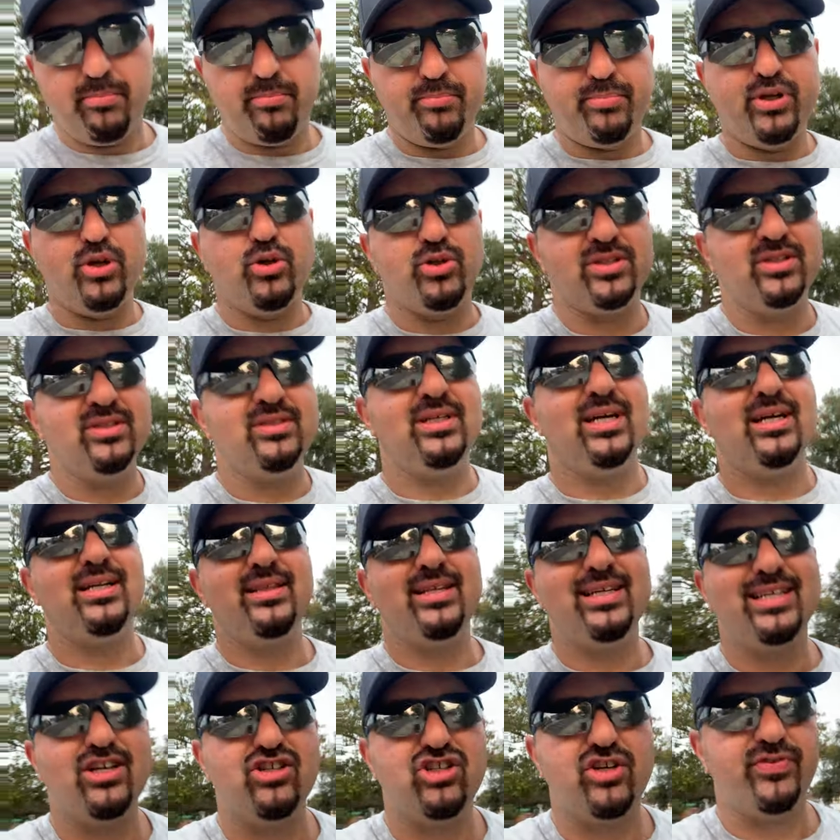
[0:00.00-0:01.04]
Putin, in
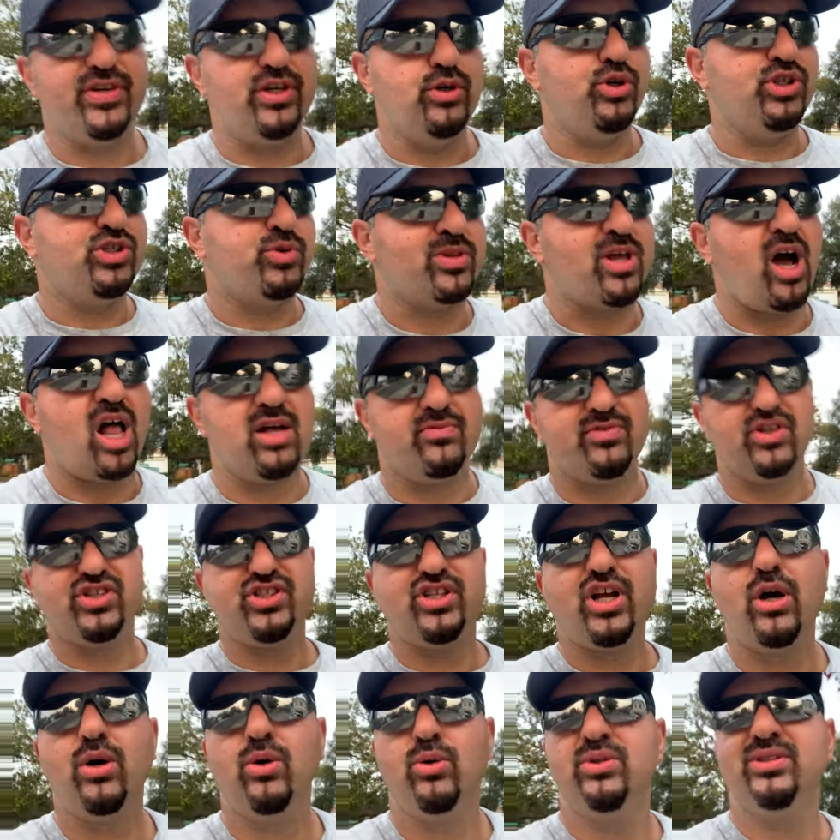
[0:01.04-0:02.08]
the interviews with Oliver
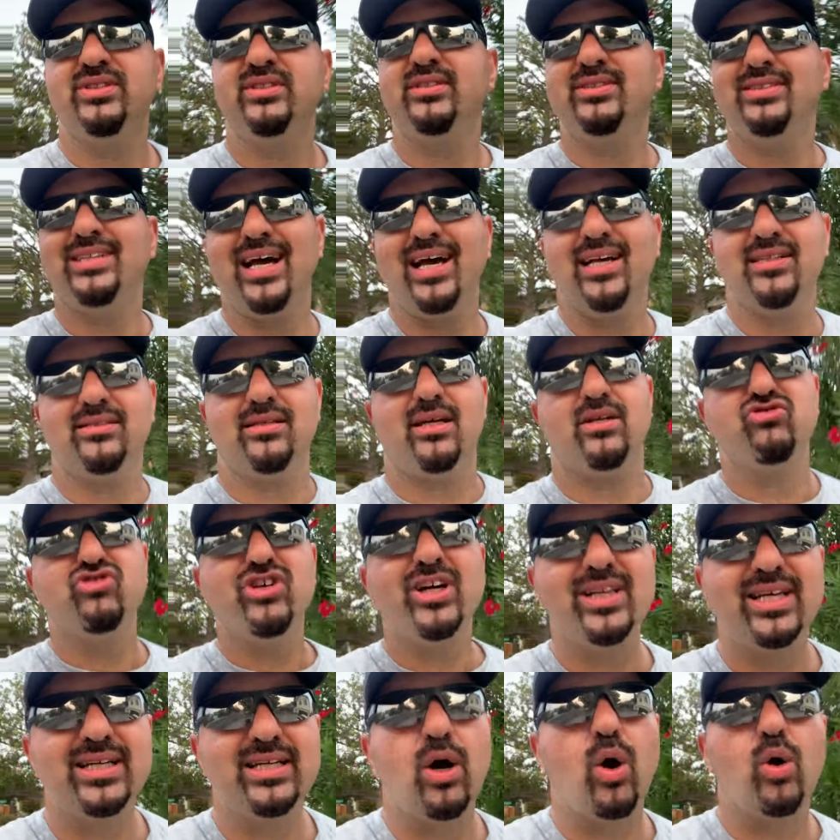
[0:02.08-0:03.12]
Stone, says that
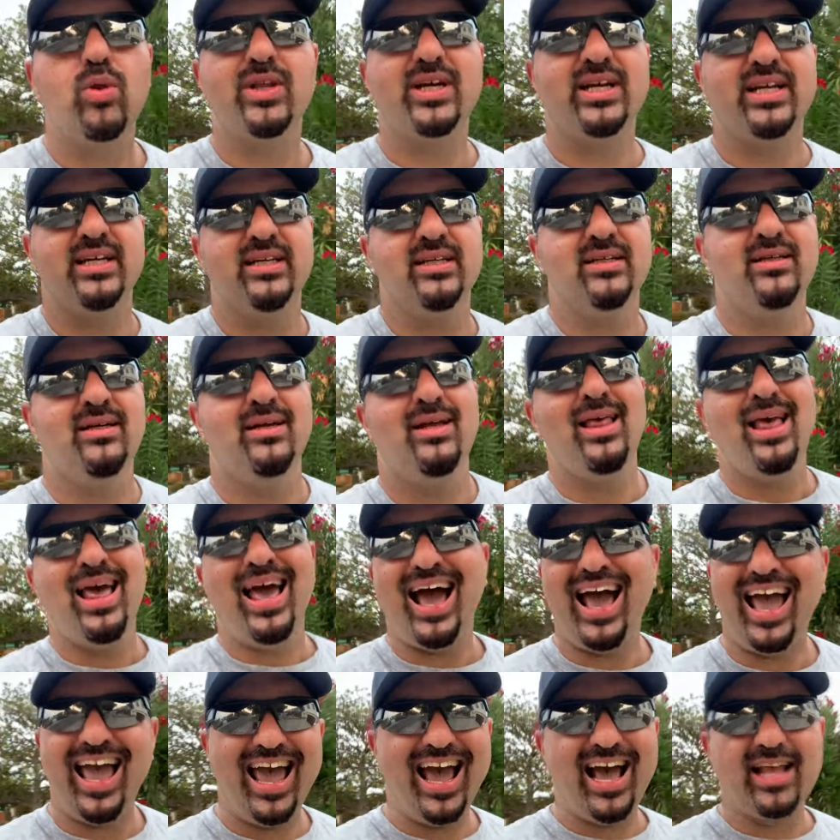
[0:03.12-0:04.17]
really only
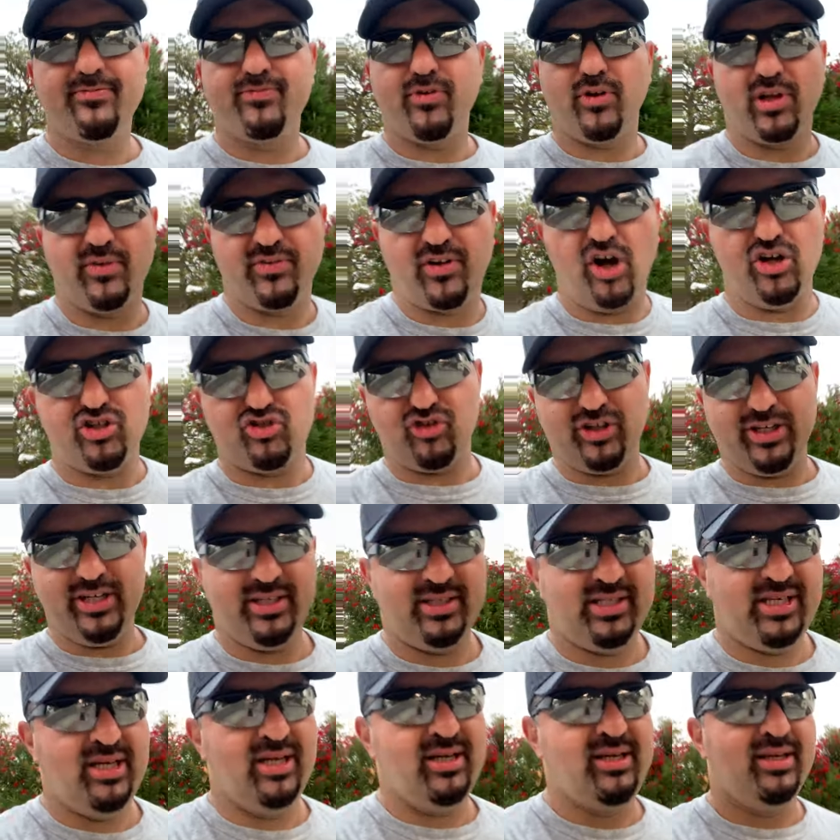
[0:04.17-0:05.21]
a handful of
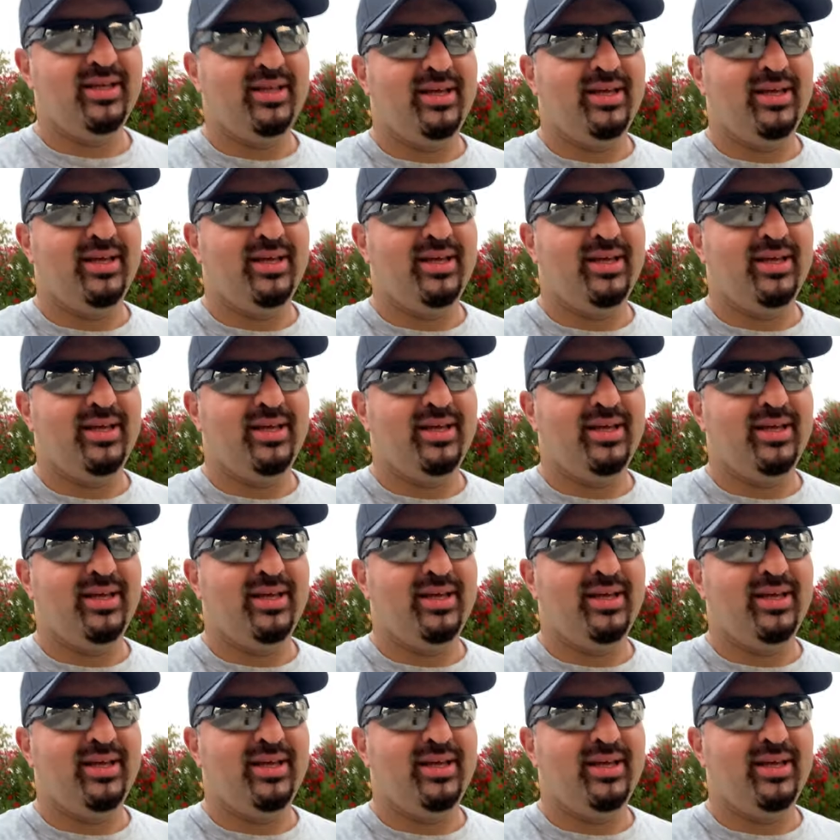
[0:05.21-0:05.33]
countries